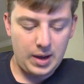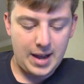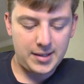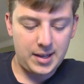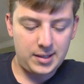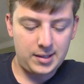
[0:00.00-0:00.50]

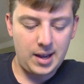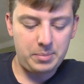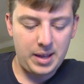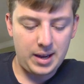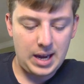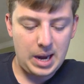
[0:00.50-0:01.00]
as I stop
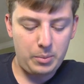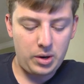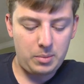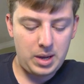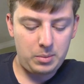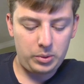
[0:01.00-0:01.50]
that camera,
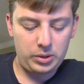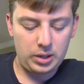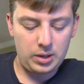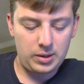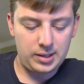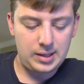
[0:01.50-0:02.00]
I'm able to
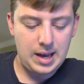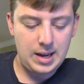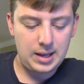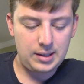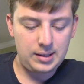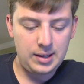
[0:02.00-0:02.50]
go to
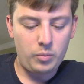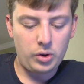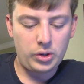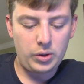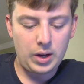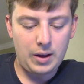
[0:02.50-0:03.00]
settings, and we're
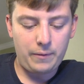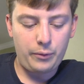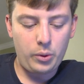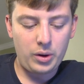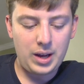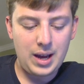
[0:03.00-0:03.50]
shooting at
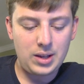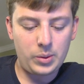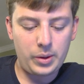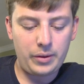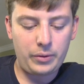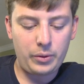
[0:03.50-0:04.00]
4K
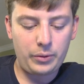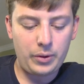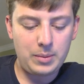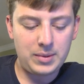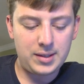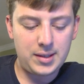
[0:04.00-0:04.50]
24
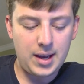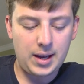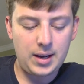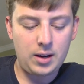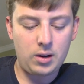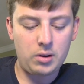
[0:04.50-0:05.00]
frames a
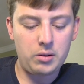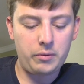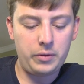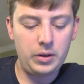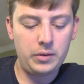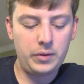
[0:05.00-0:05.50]
second on the
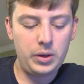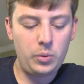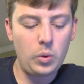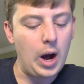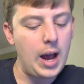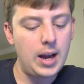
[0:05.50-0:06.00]
field view
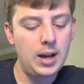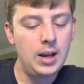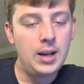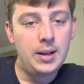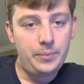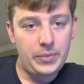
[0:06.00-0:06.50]
wide.
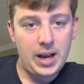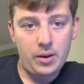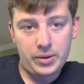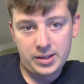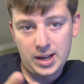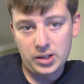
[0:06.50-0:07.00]
Now
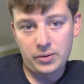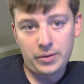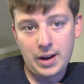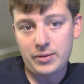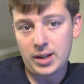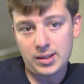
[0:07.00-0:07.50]
the Session
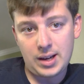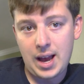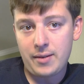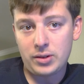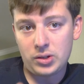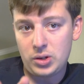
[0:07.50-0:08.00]
5 doesn't
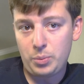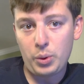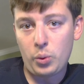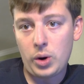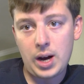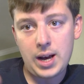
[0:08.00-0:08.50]
have a
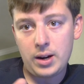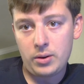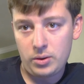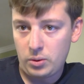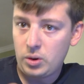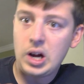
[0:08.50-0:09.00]
super
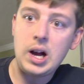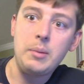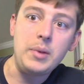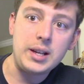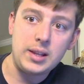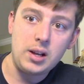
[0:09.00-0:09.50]
wide
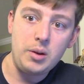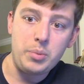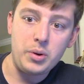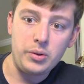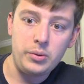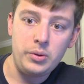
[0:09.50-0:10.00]
like the
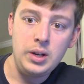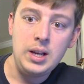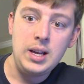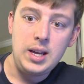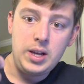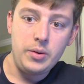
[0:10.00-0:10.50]
GoPro
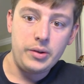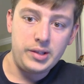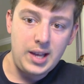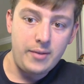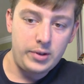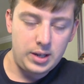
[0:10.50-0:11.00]
Hero
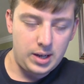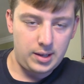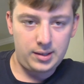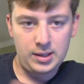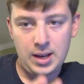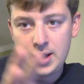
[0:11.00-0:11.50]
7
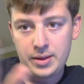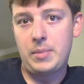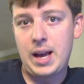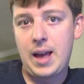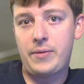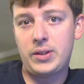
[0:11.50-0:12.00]
does.
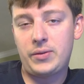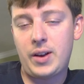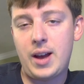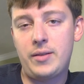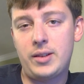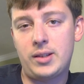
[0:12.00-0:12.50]
My
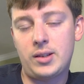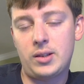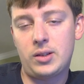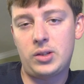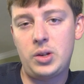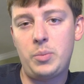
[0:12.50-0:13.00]
FS5 is
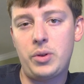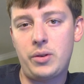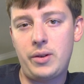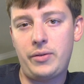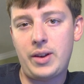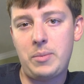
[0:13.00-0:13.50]
a super
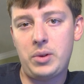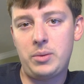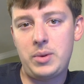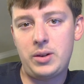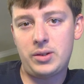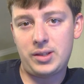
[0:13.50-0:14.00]

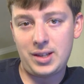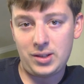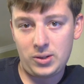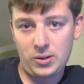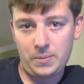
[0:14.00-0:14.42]
35mm sensor,